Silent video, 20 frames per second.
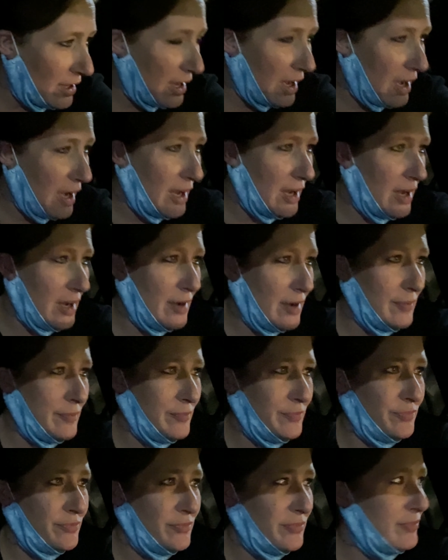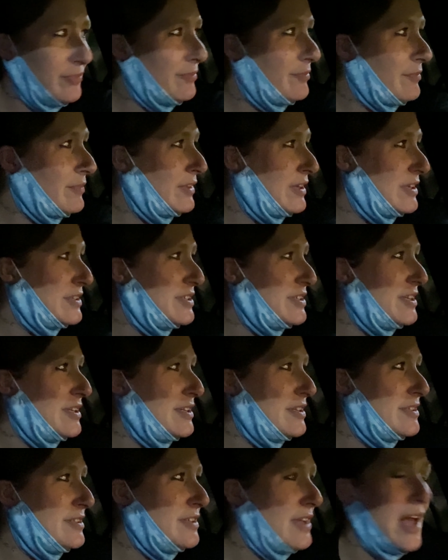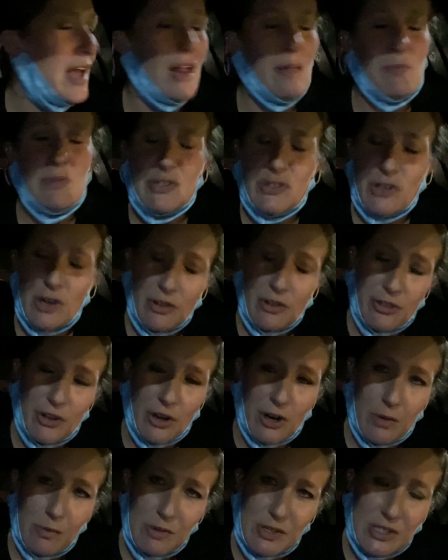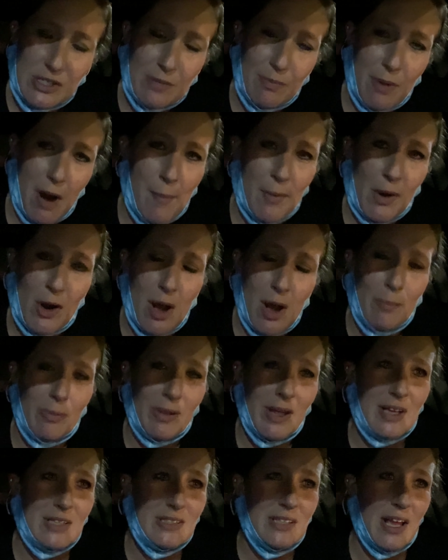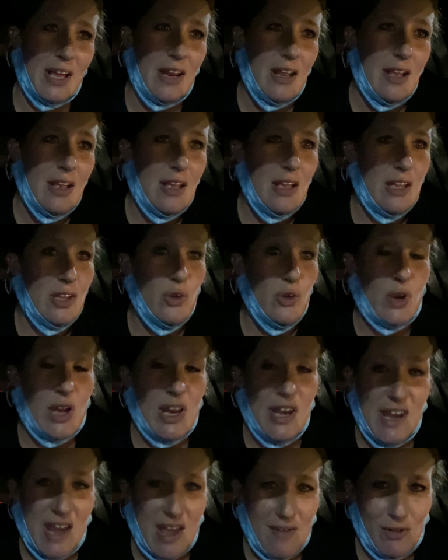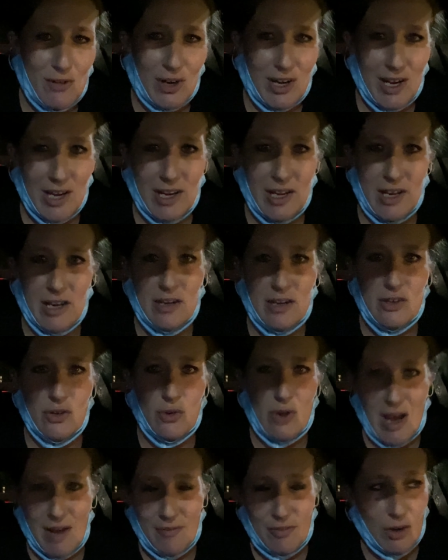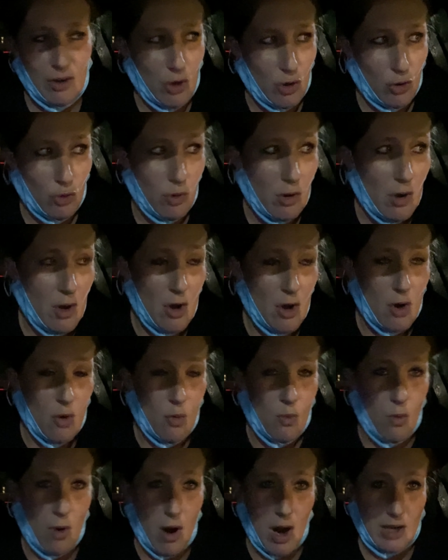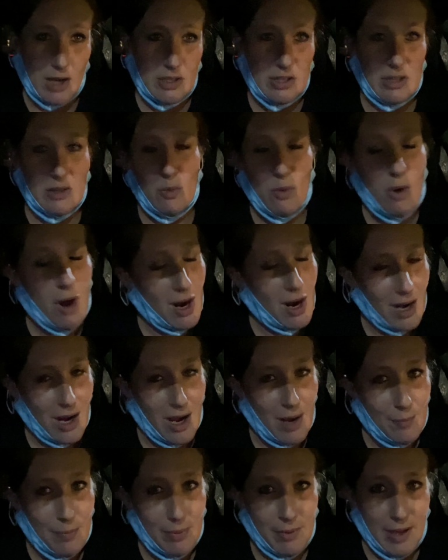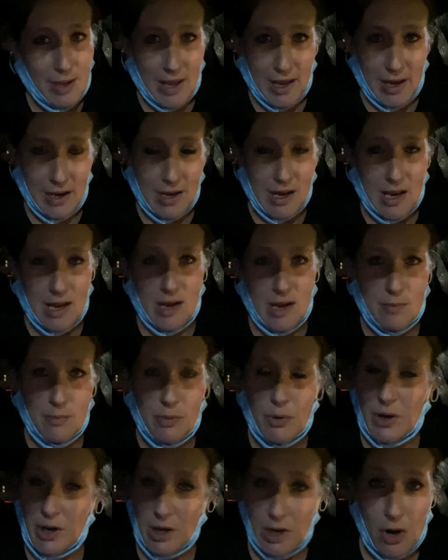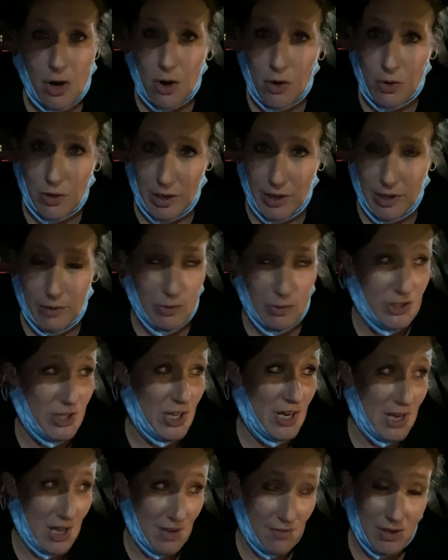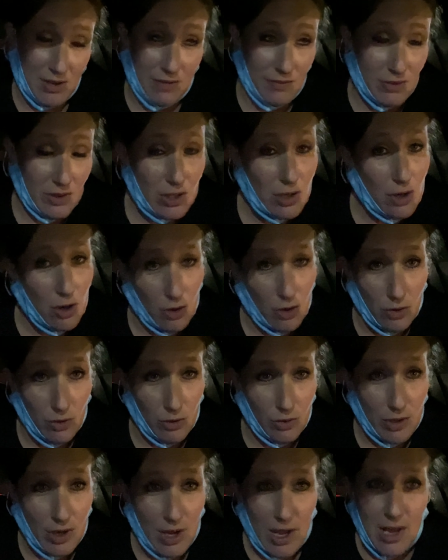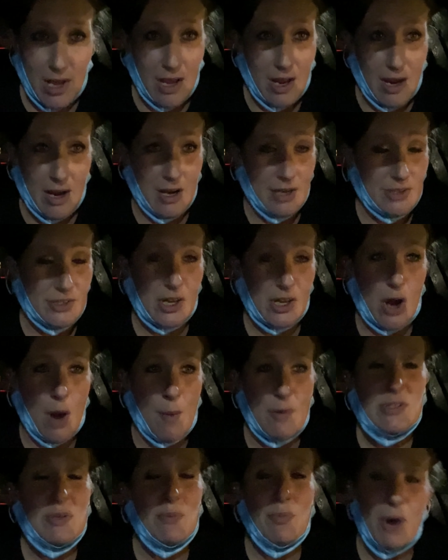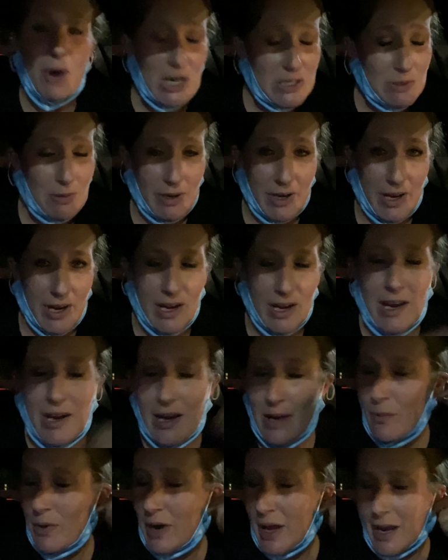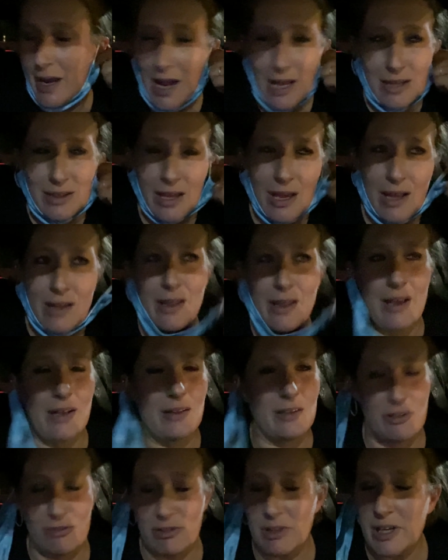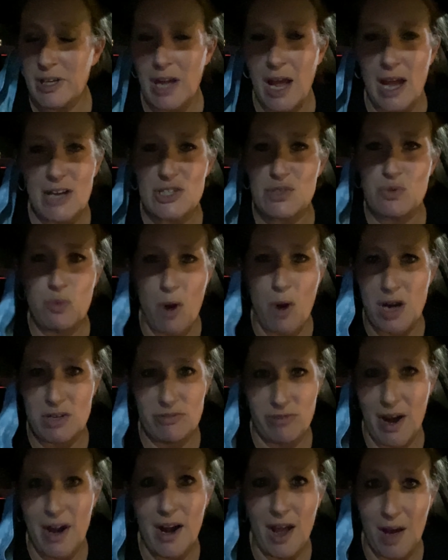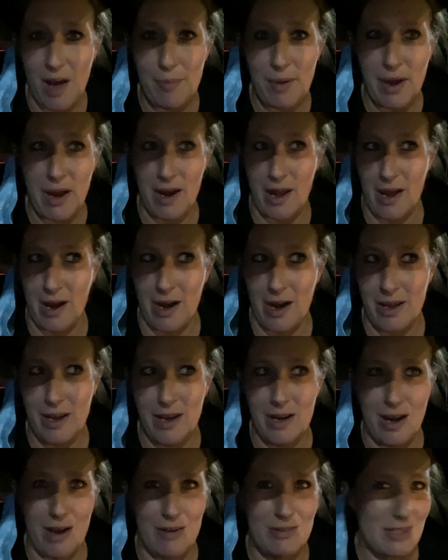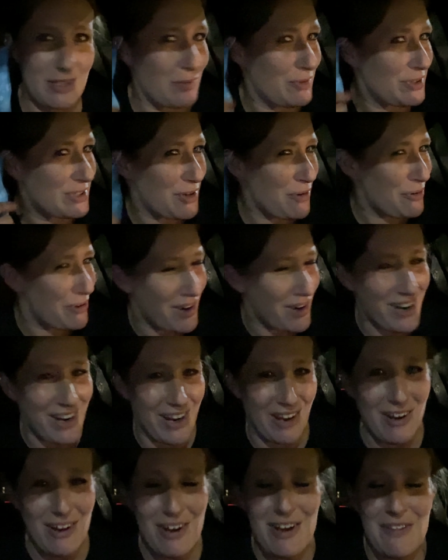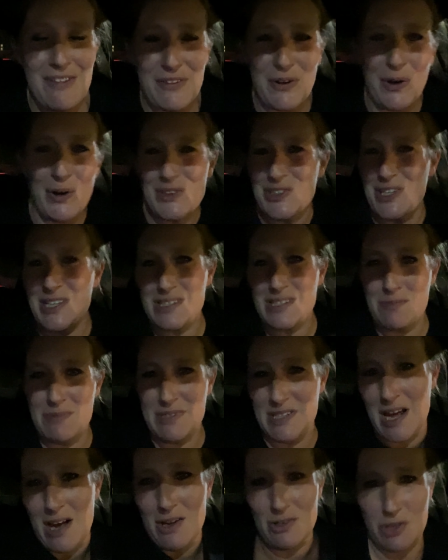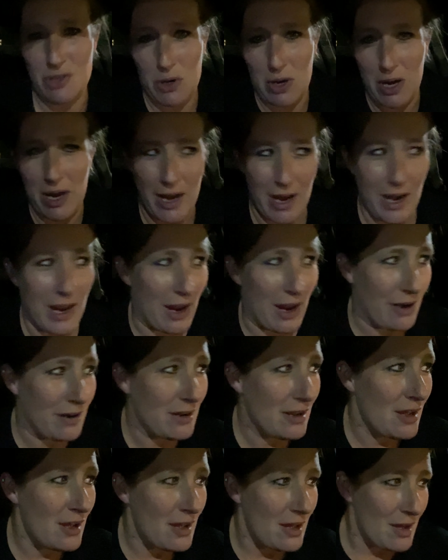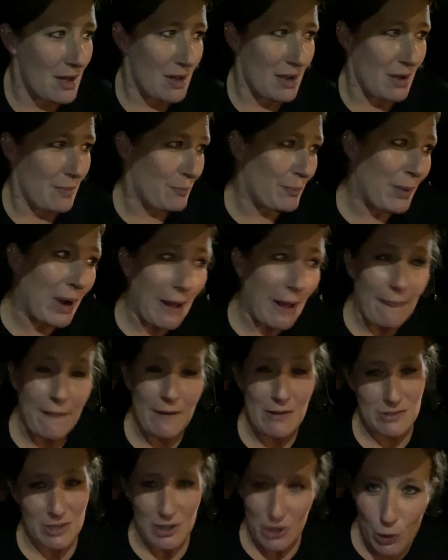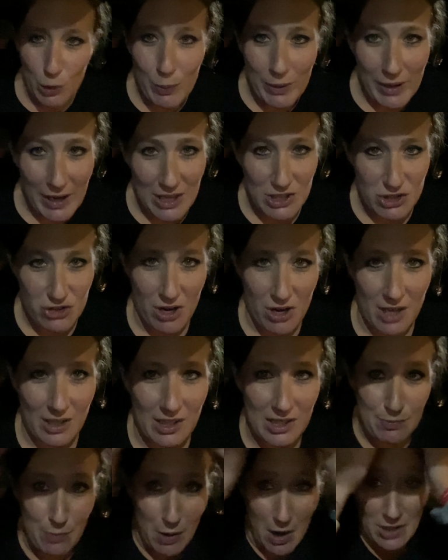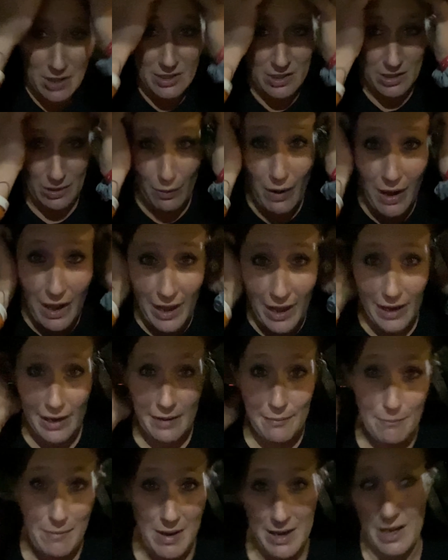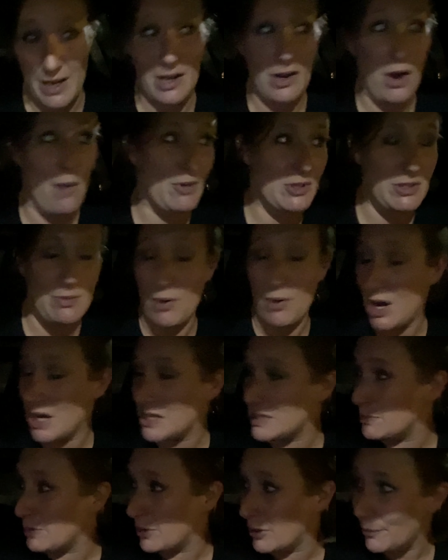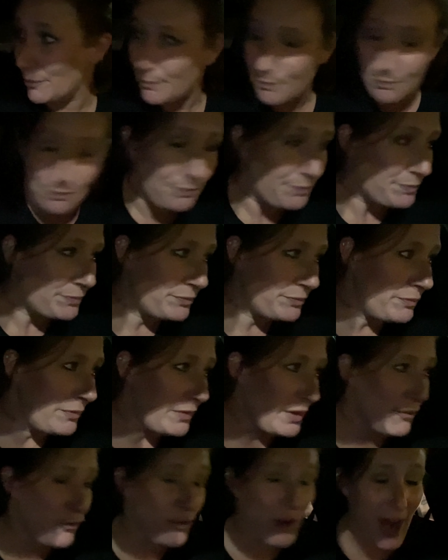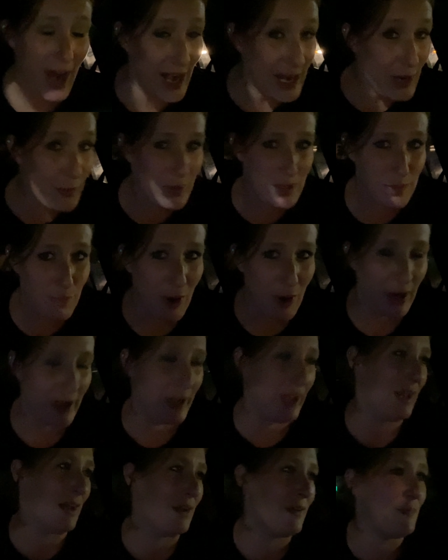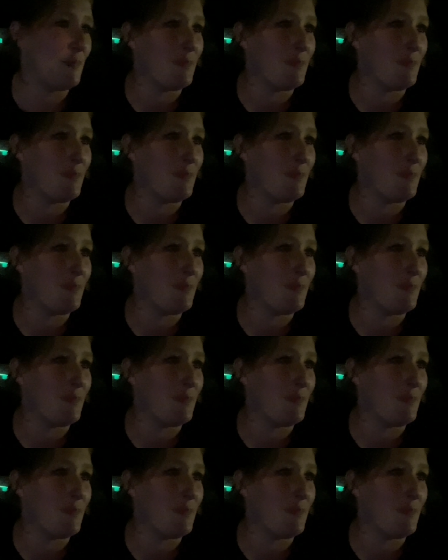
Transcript: Um, this is Elements on Third, which is an apartment complex that you can never get in. You have to go walk to the walk-up gate and put in code in, which they never give you the code. It's like almost impossible to get in. And when I got there, like literally, I just walked right up and I got in. And I was like, what's going on here? The whole system's down so you can get in. But there's a UPS truck that's parked in the way, making it almost impossible for anyone to park here.